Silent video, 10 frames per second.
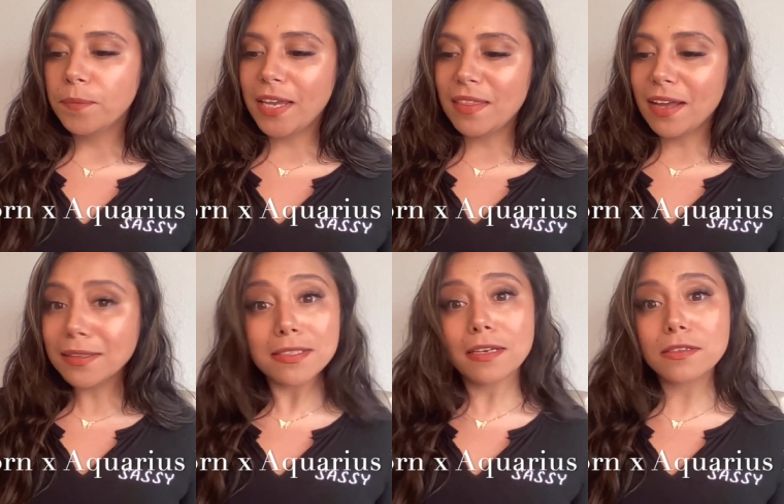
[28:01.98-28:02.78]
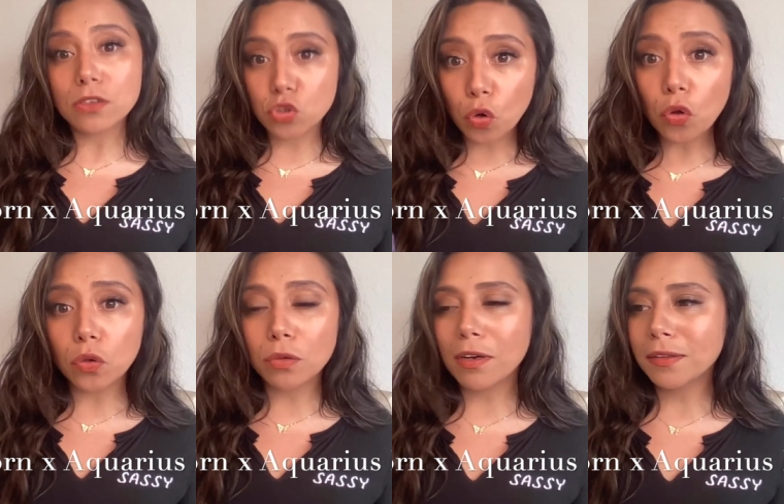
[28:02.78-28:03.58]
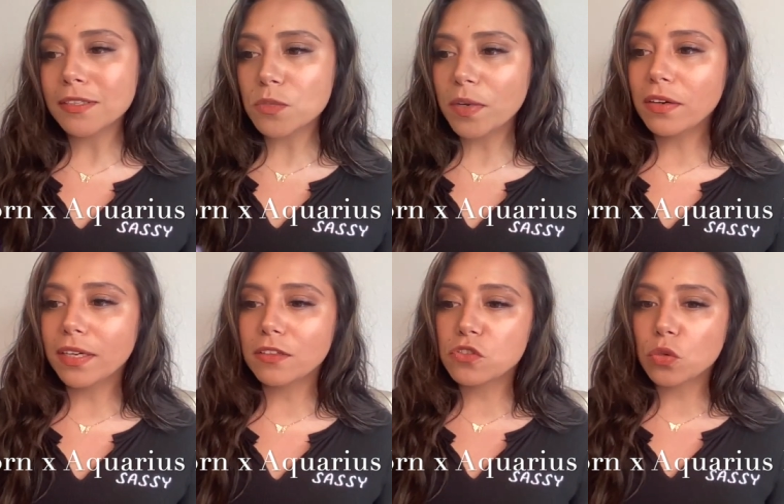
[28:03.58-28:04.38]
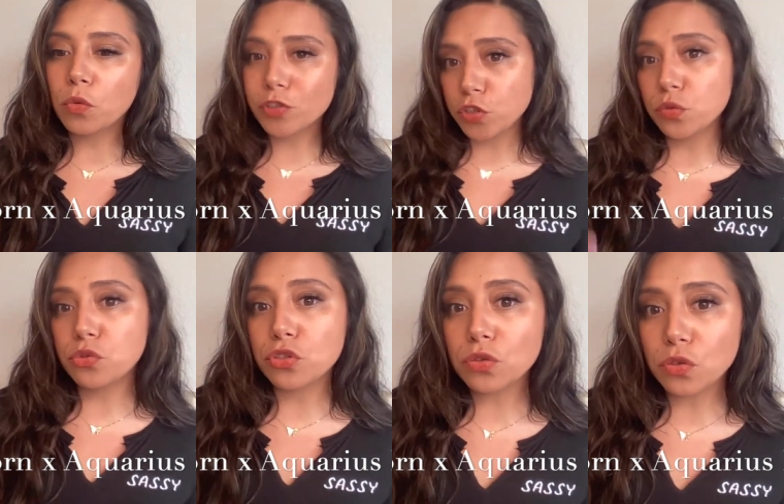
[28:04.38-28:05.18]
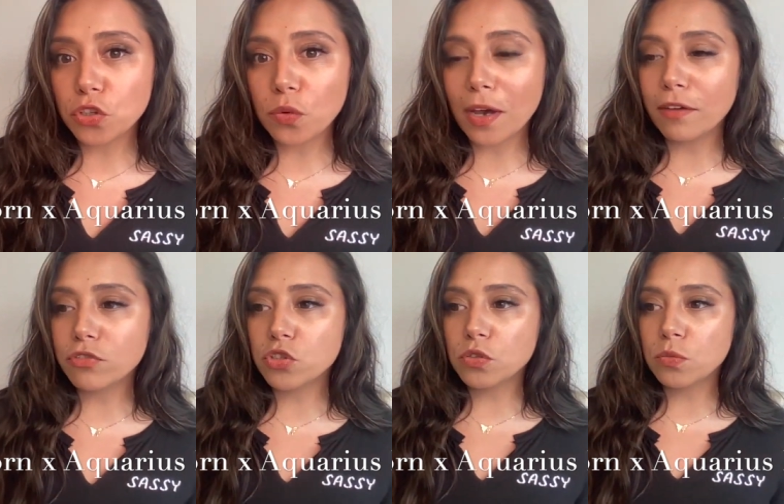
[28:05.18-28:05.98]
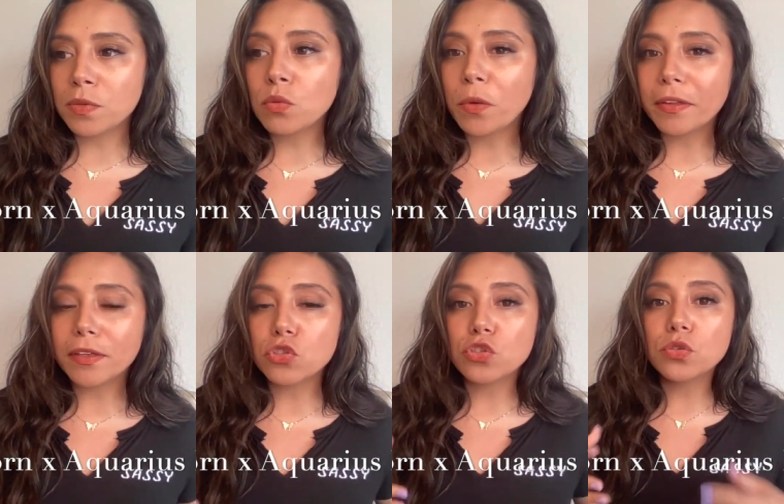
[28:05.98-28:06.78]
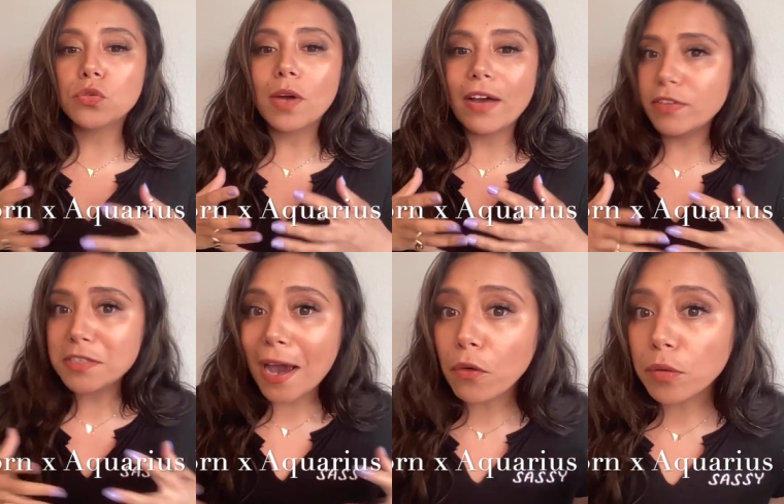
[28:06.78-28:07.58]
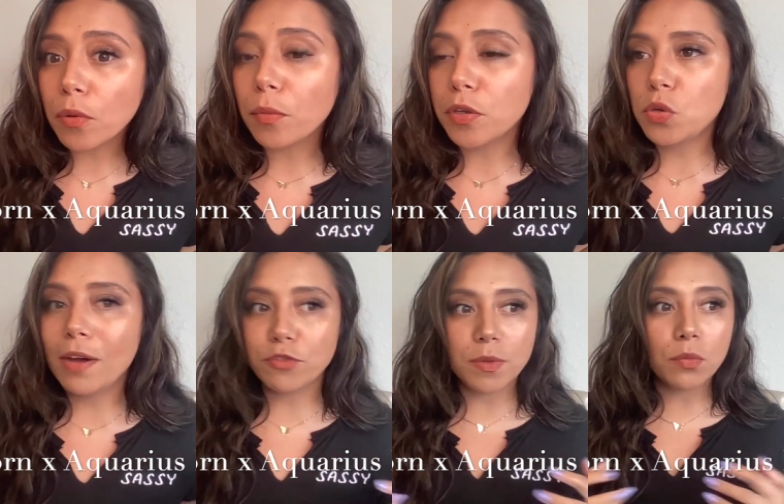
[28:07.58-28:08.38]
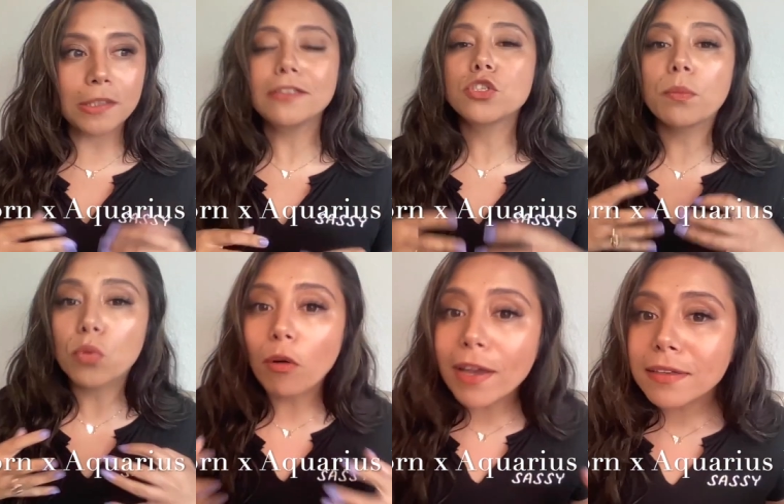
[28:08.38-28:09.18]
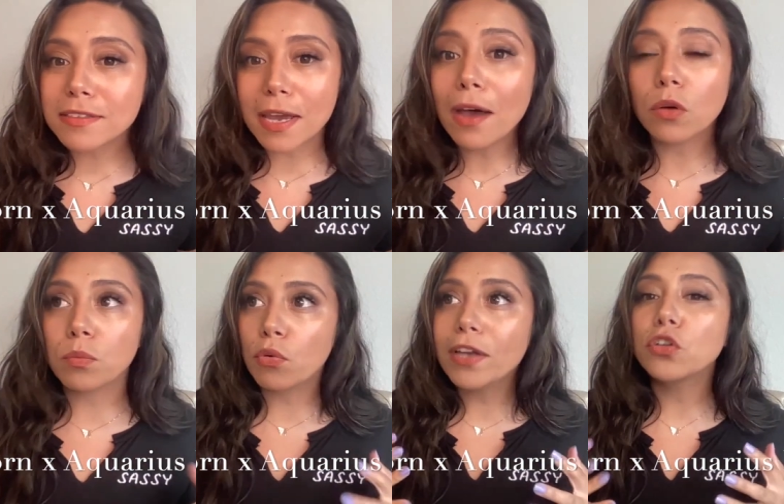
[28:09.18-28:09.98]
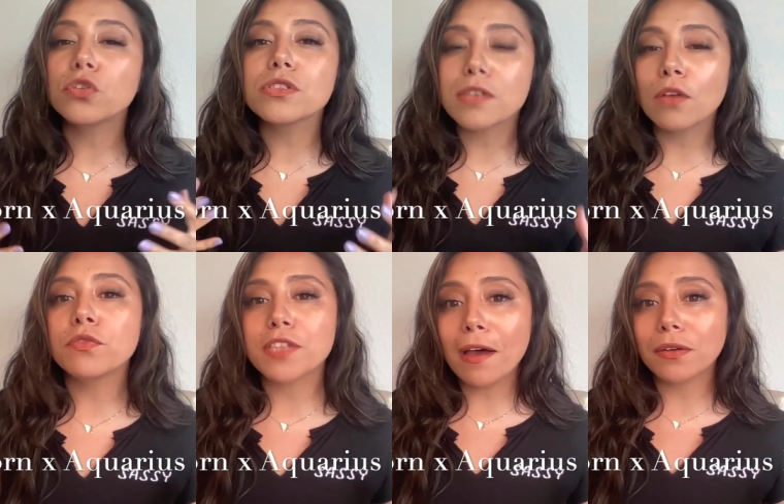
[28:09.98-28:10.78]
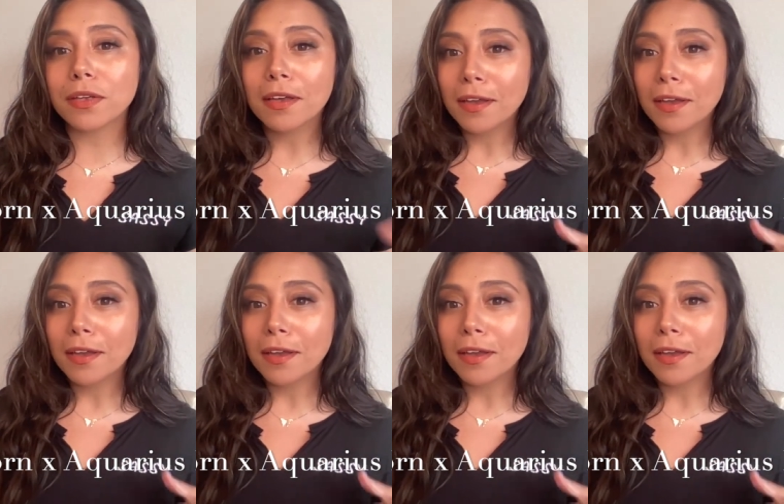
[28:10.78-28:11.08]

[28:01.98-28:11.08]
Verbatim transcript: And that takes a toll on the spirit. And so, what do you do? You have to be willing to have a tower moment. You have to be willing to break down, break yourself down,